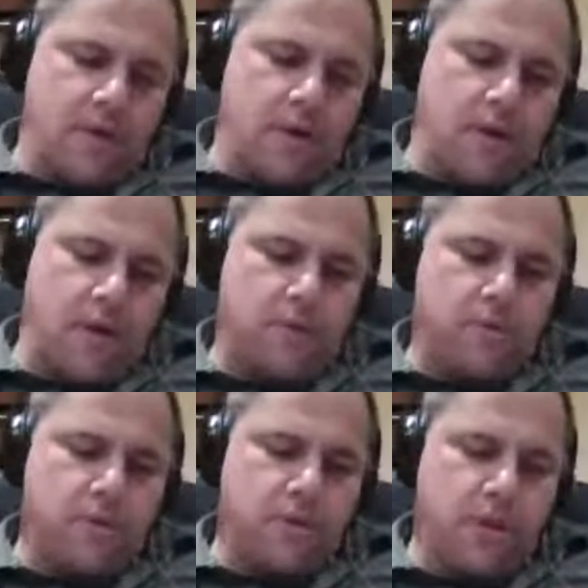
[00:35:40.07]
Oh,
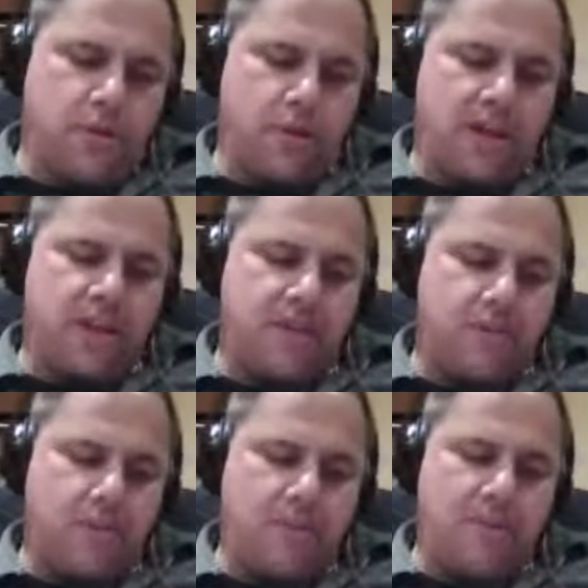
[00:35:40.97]
you know what I think where
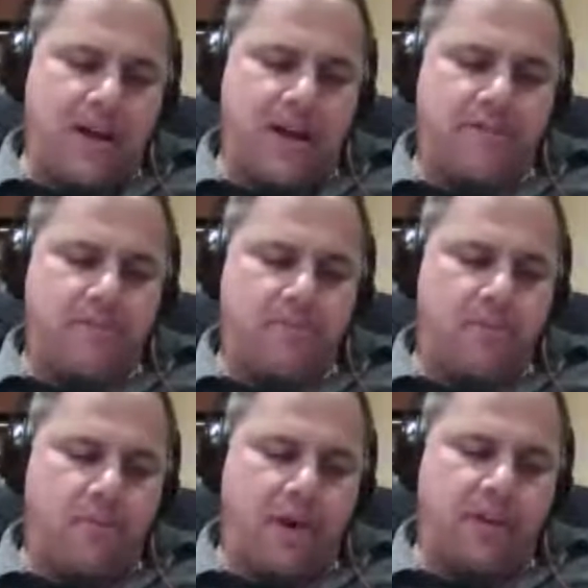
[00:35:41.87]
we might have
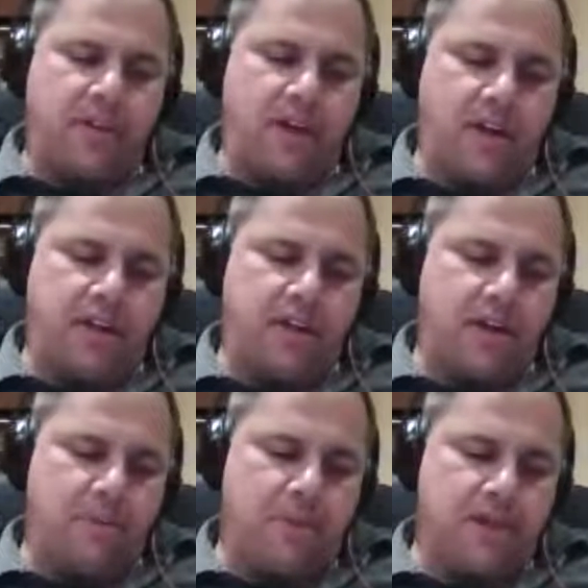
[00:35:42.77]
I think I
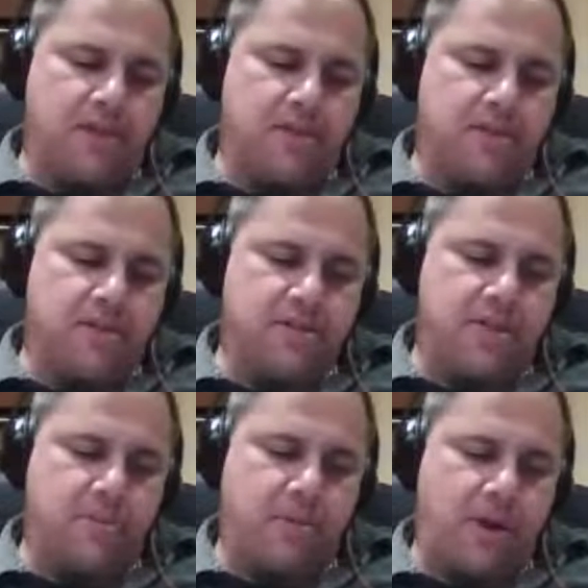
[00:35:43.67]
might see the
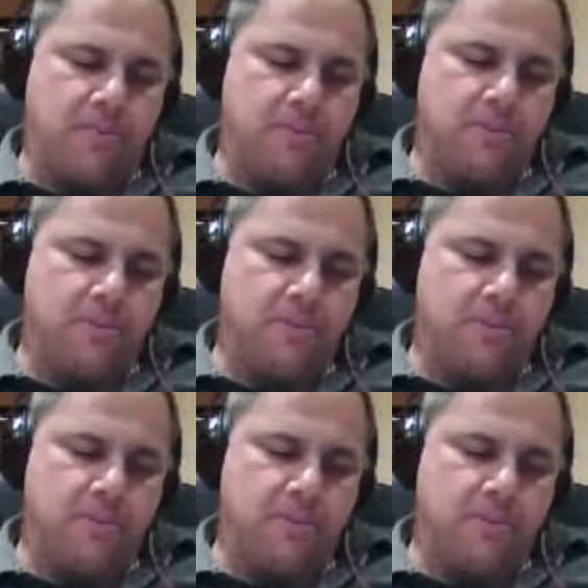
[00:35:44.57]
problem?